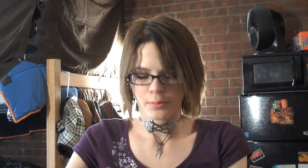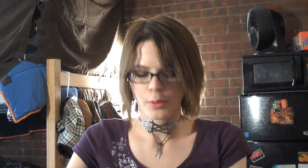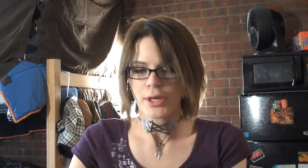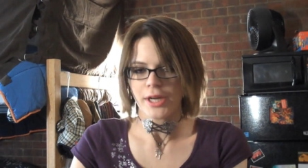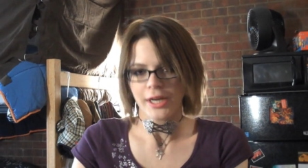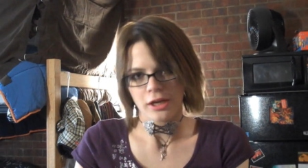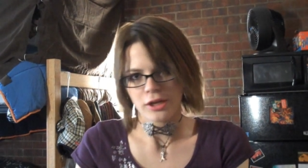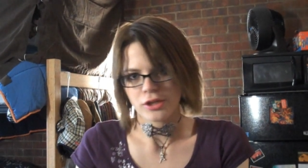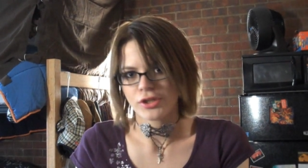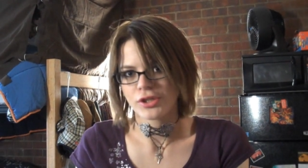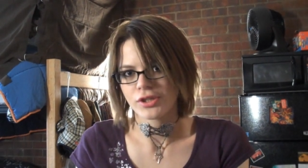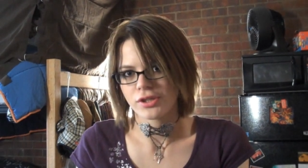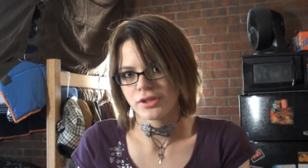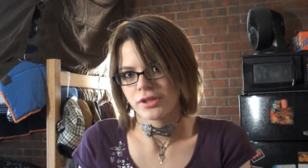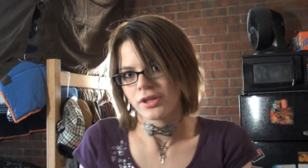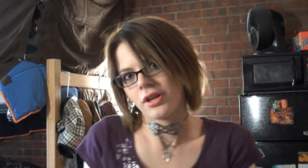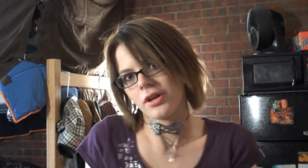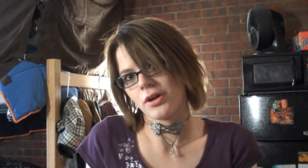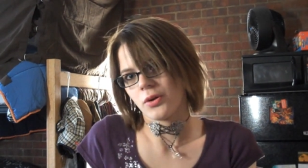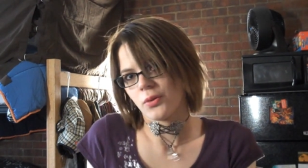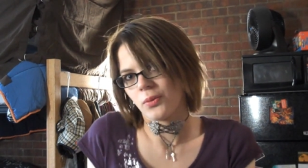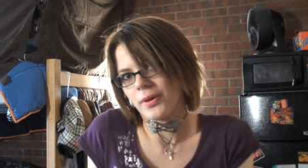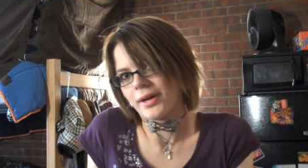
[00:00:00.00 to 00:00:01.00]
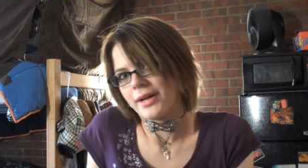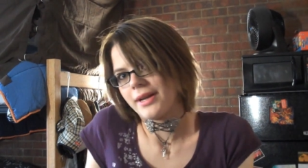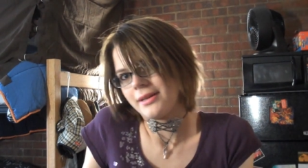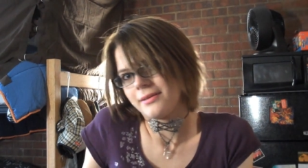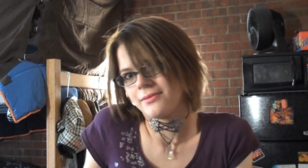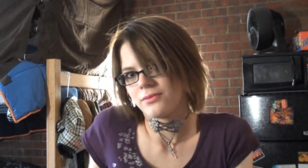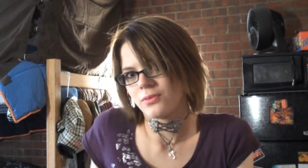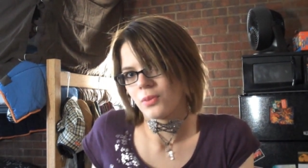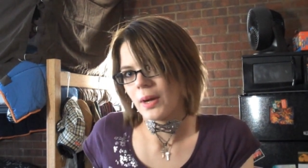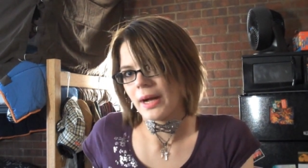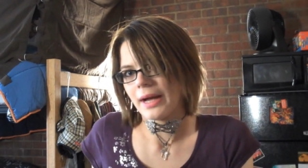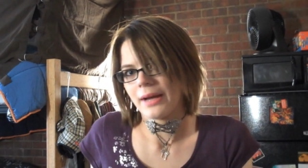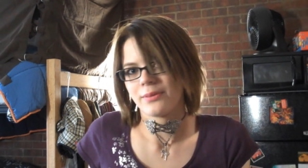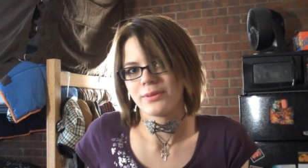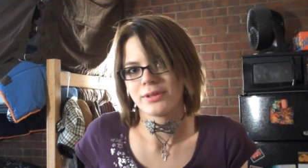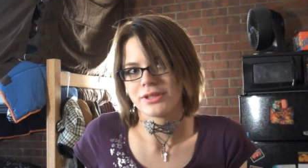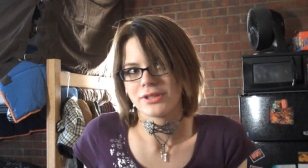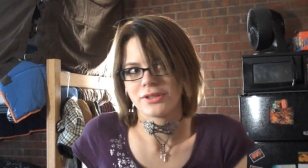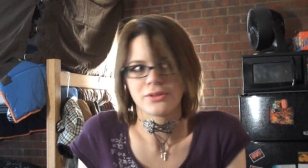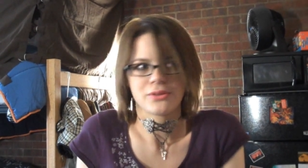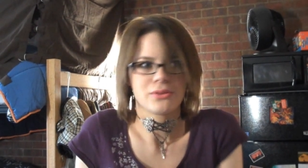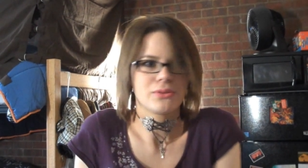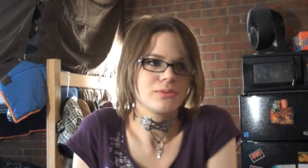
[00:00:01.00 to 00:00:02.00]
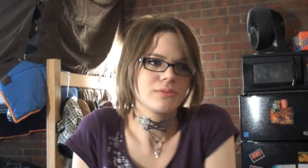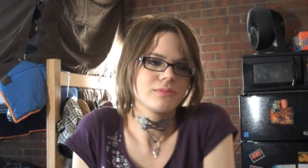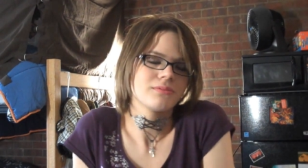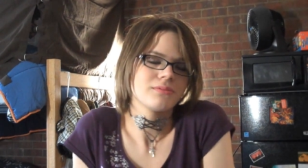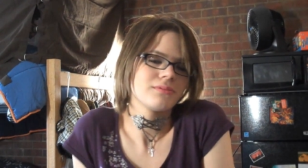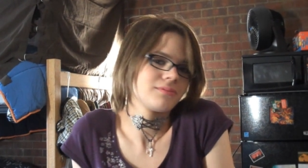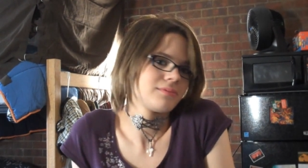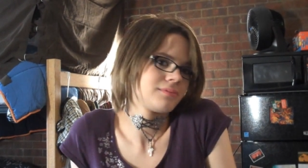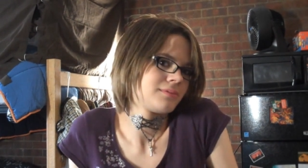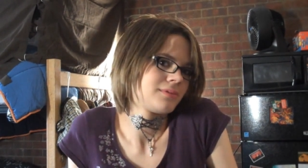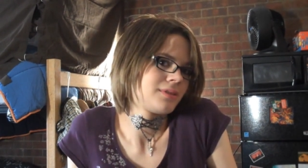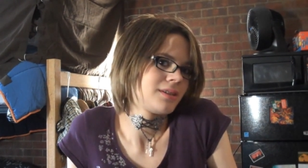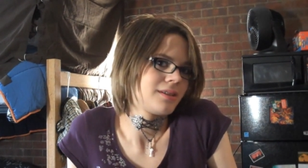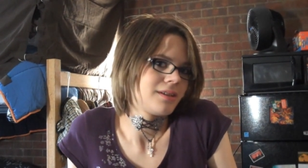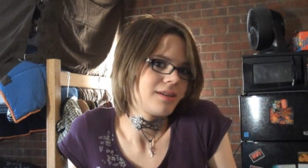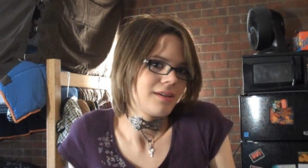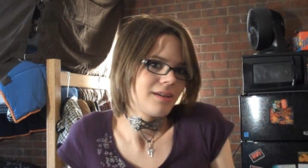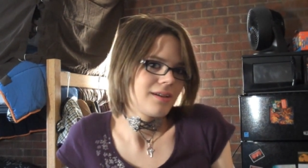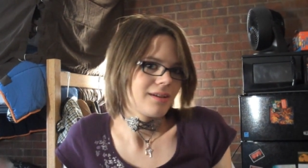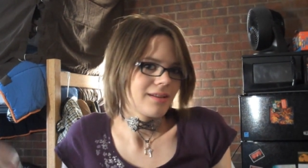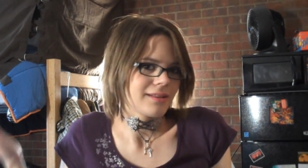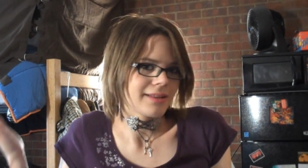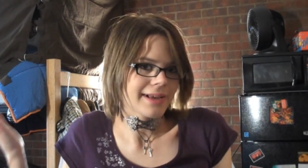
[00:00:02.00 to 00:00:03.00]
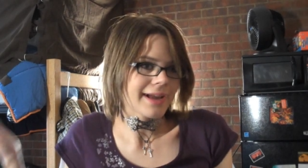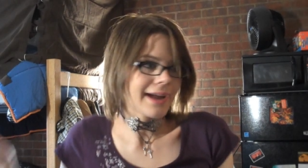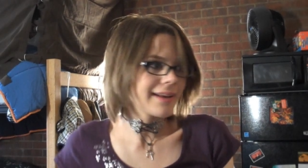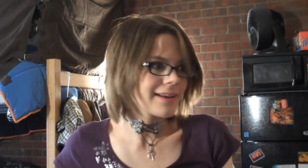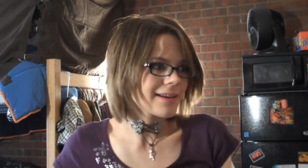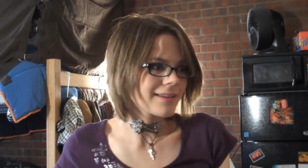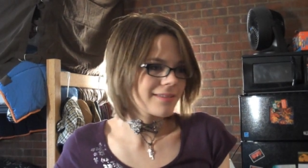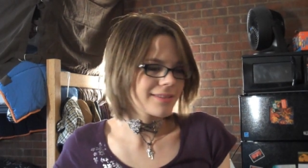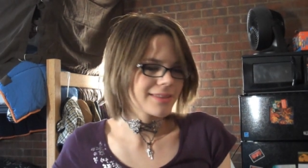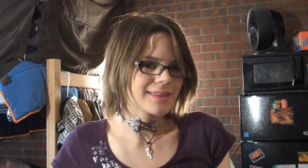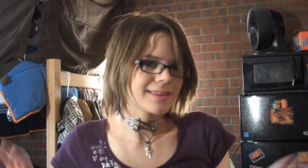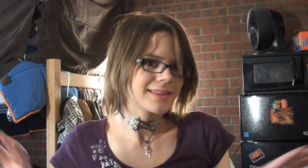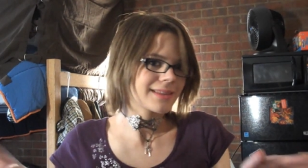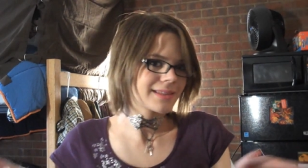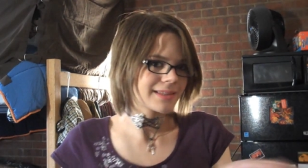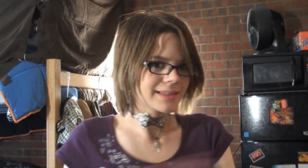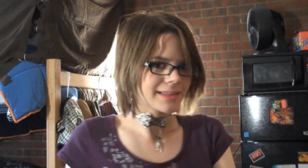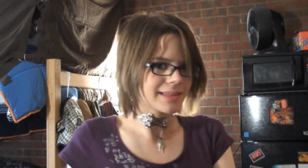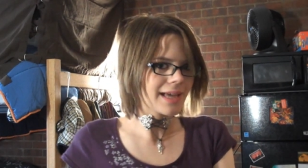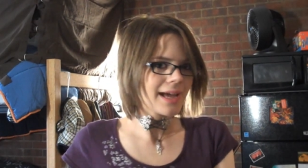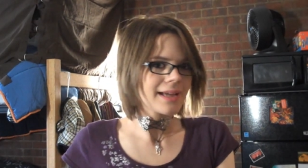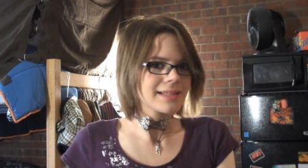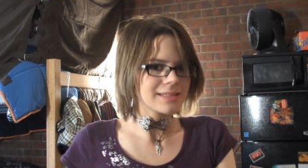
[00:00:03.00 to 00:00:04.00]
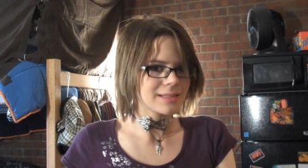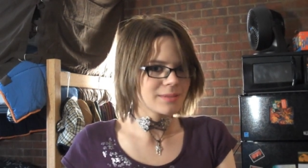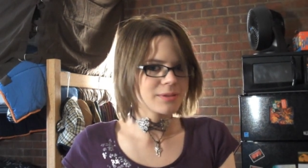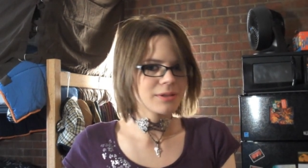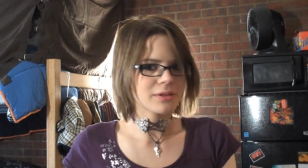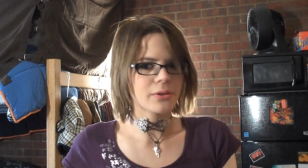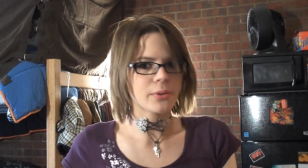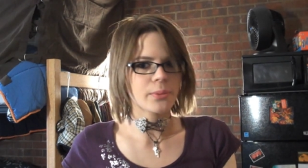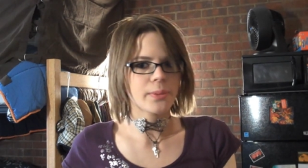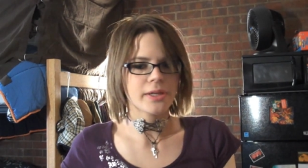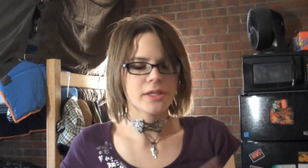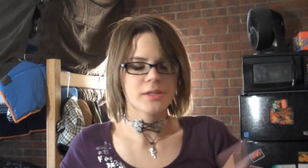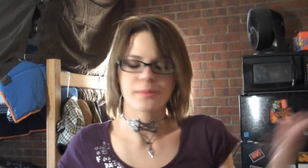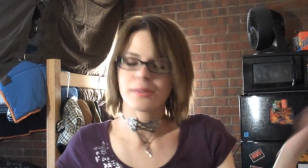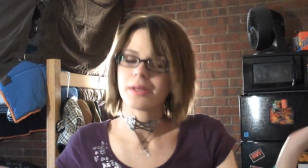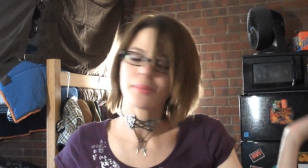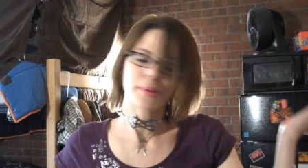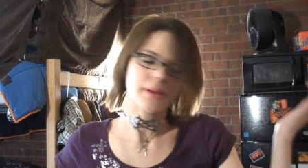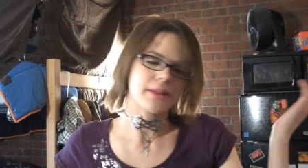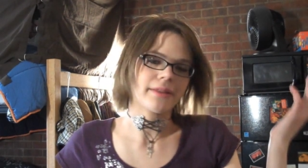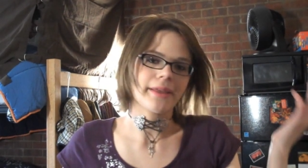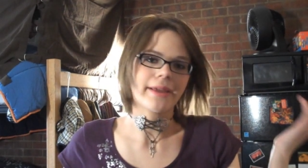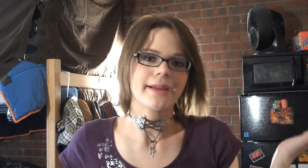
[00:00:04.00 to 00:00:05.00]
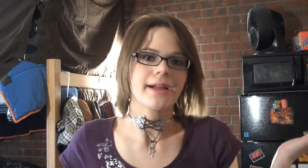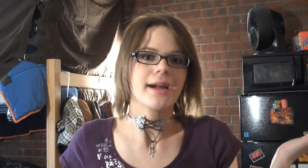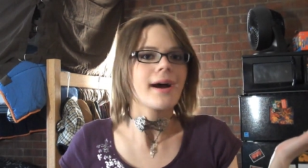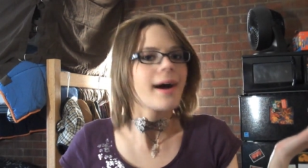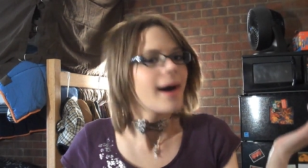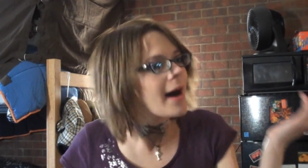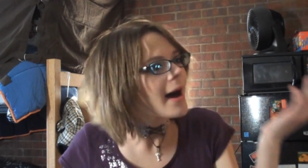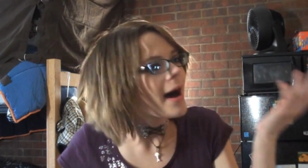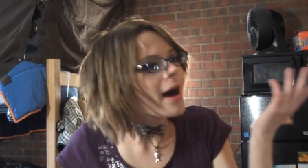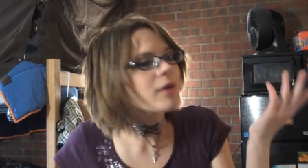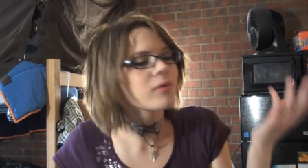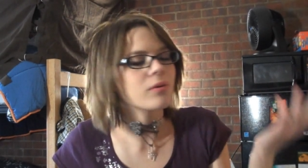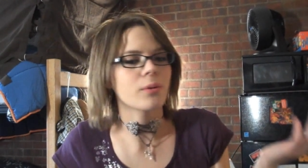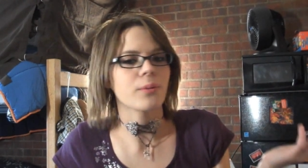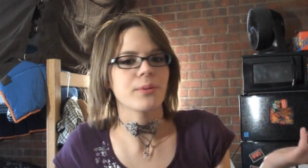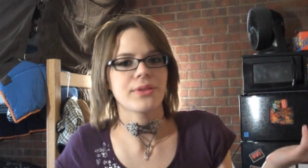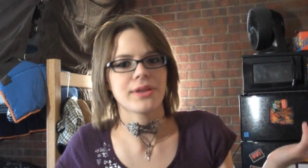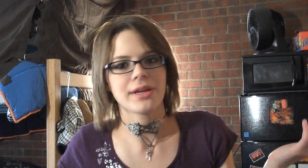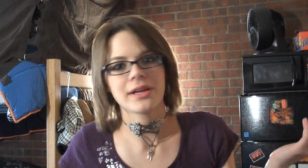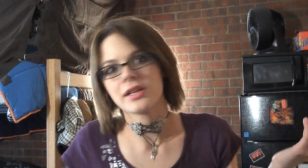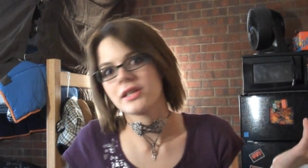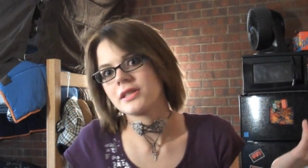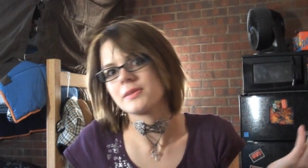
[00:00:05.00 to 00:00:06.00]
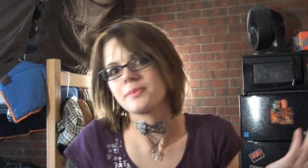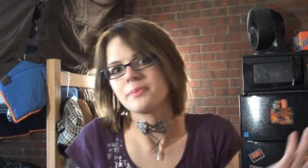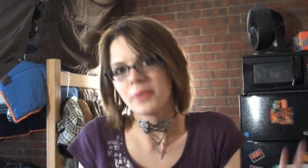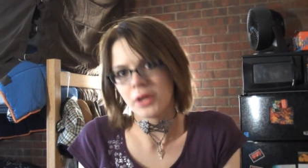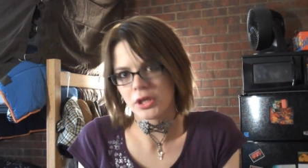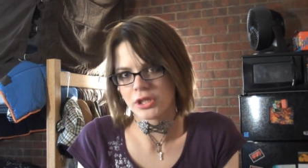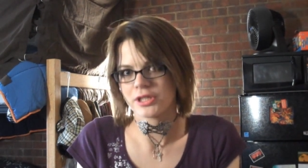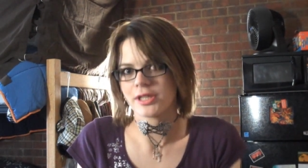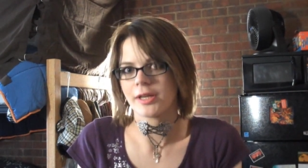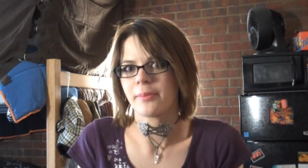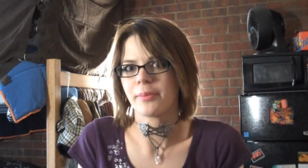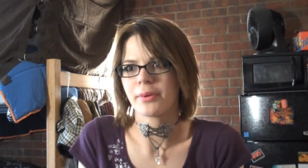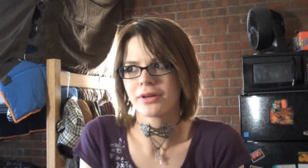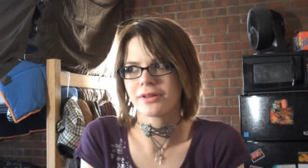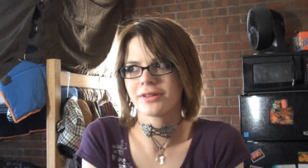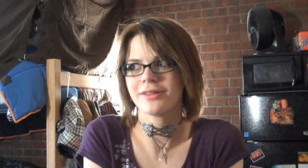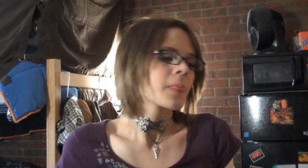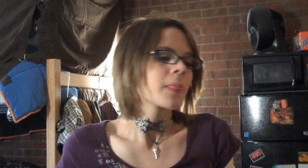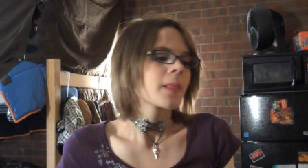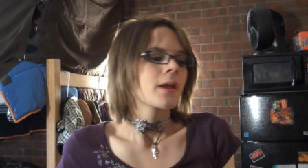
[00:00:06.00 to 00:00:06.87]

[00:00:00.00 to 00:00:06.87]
British, you know, why would you, like, that seemed a little weird to me, but, like, I'll roll with it, because Mark Sheppard.